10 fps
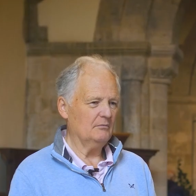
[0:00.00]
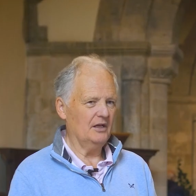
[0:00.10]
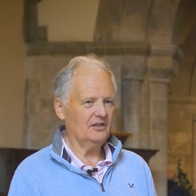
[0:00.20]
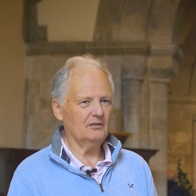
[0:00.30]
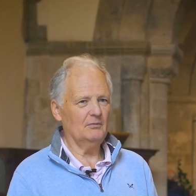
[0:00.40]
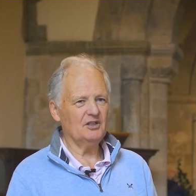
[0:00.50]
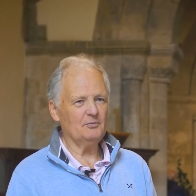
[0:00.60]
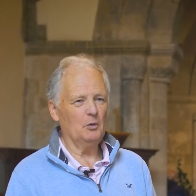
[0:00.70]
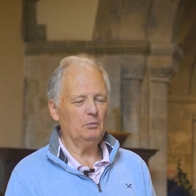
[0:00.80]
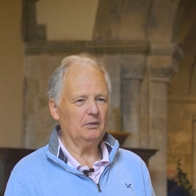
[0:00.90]
makes a much
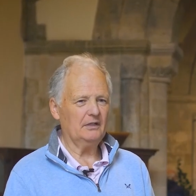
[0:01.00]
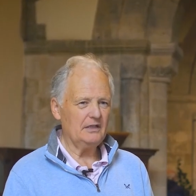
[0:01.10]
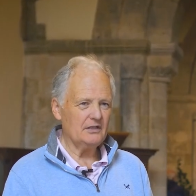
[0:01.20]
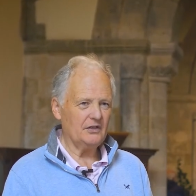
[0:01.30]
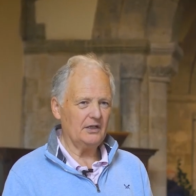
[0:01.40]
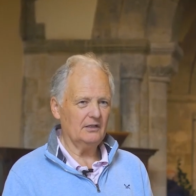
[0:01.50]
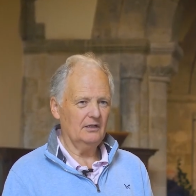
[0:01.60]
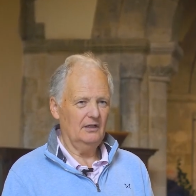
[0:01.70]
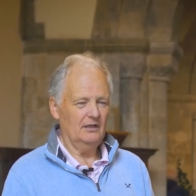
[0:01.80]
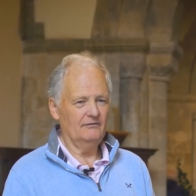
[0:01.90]
more pleasing
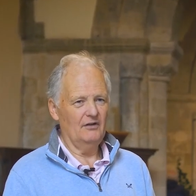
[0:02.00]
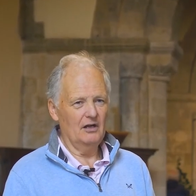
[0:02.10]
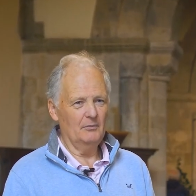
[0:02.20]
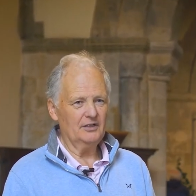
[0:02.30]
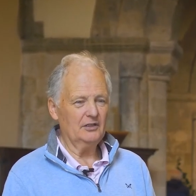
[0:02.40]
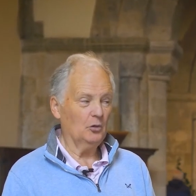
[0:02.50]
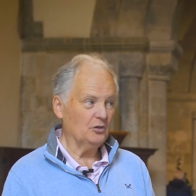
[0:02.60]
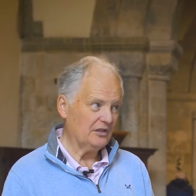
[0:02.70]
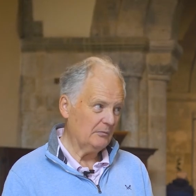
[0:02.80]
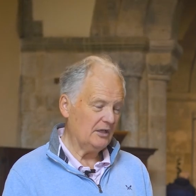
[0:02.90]
environment. It
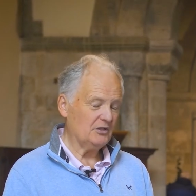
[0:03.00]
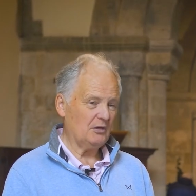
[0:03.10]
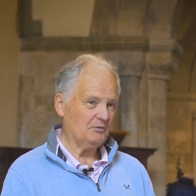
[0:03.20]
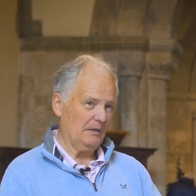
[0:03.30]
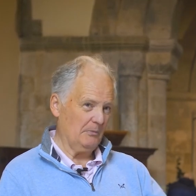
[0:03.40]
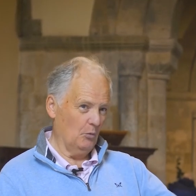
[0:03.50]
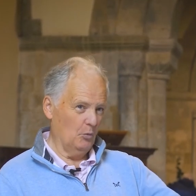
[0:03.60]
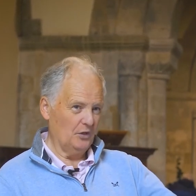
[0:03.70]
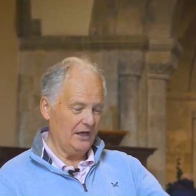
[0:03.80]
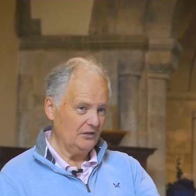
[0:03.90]
also means when people
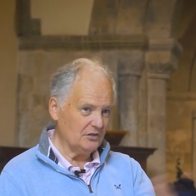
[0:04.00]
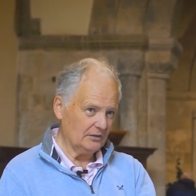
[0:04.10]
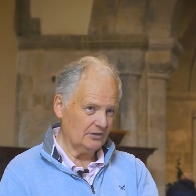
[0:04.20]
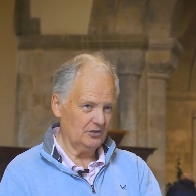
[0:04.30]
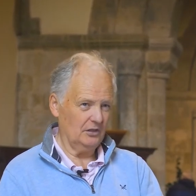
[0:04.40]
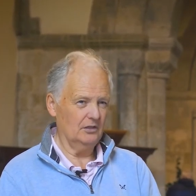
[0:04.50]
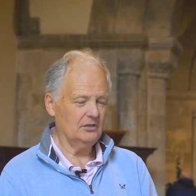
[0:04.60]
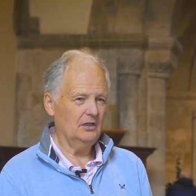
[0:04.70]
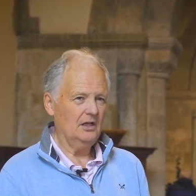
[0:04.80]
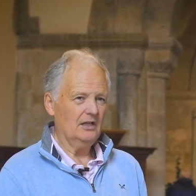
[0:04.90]
walk into the
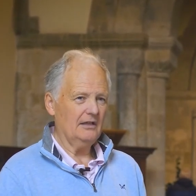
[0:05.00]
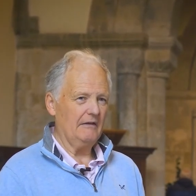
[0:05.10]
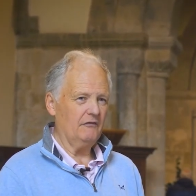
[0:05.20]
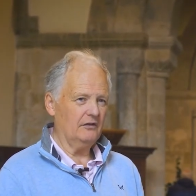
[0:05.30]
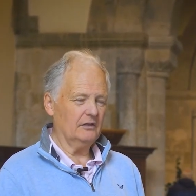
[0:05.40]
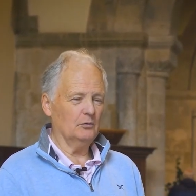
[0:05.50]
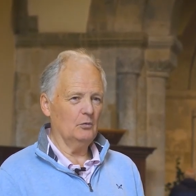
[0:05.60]
church, they feel a